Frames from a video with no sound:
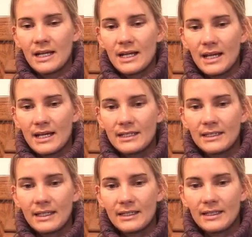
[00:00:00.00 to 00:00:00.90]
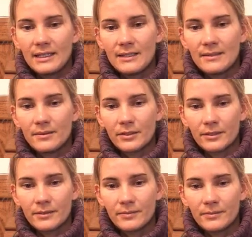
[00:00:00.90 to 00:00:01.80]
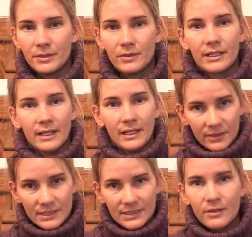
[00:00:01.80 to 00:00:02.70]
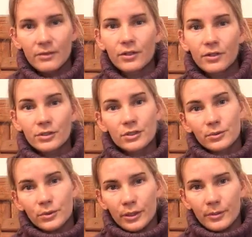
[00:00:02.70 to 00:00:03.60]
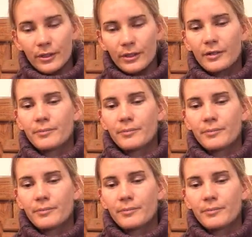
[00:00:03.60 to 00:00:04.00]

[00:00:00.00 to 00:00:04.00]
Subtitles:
and then they kind of the sale goes through our barn,